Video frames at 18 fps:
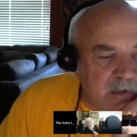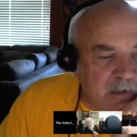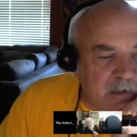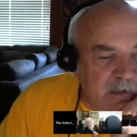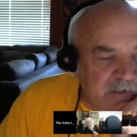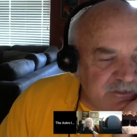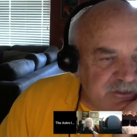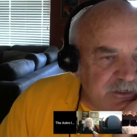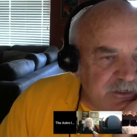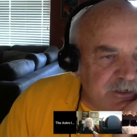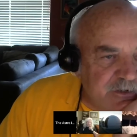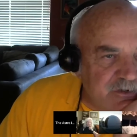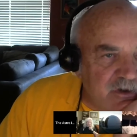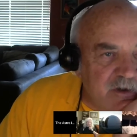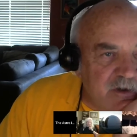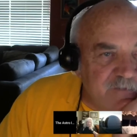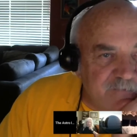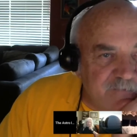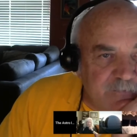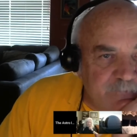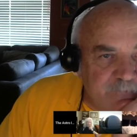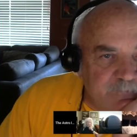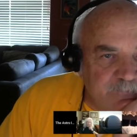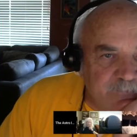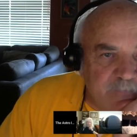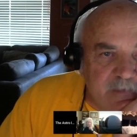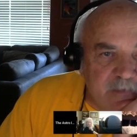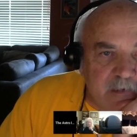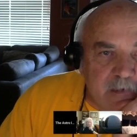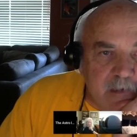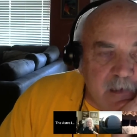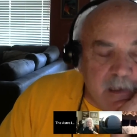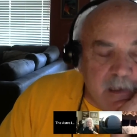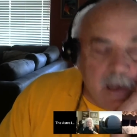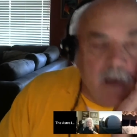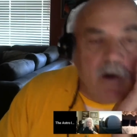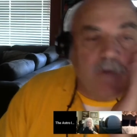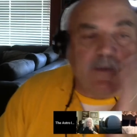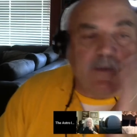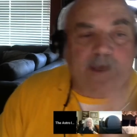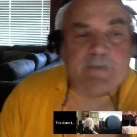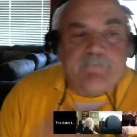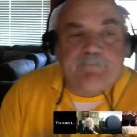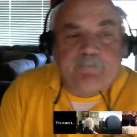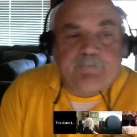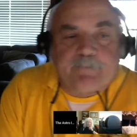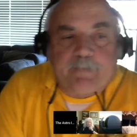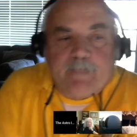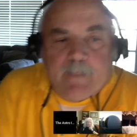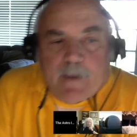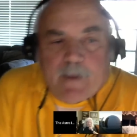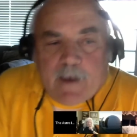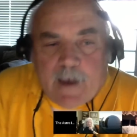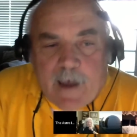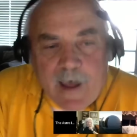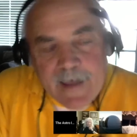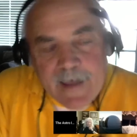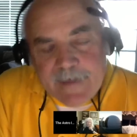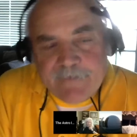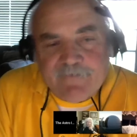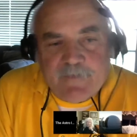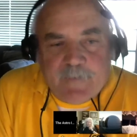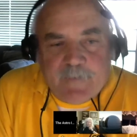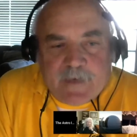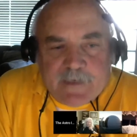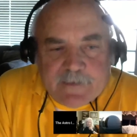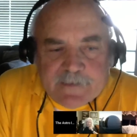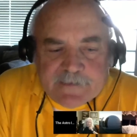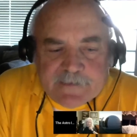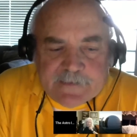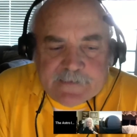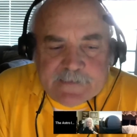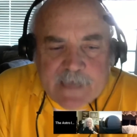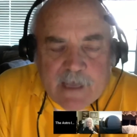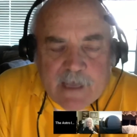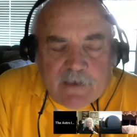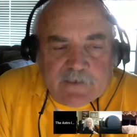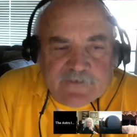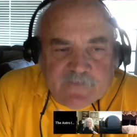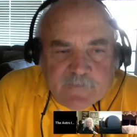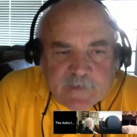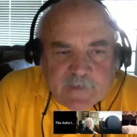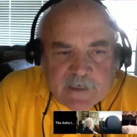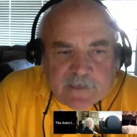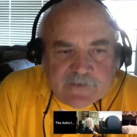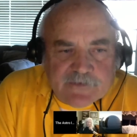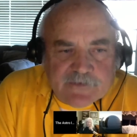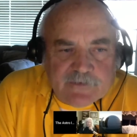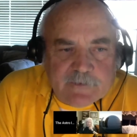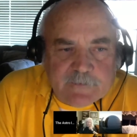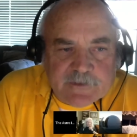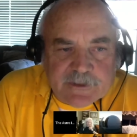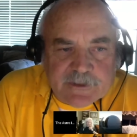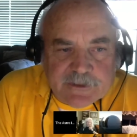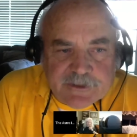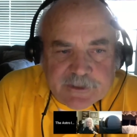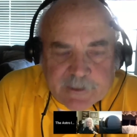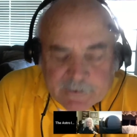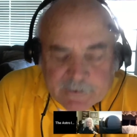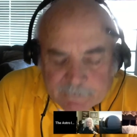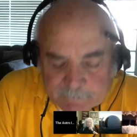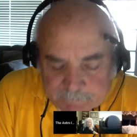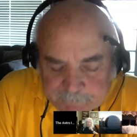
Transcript: I shut it off. Okay. Hi, everybody. This is Alex from the Astro Imaging Channel.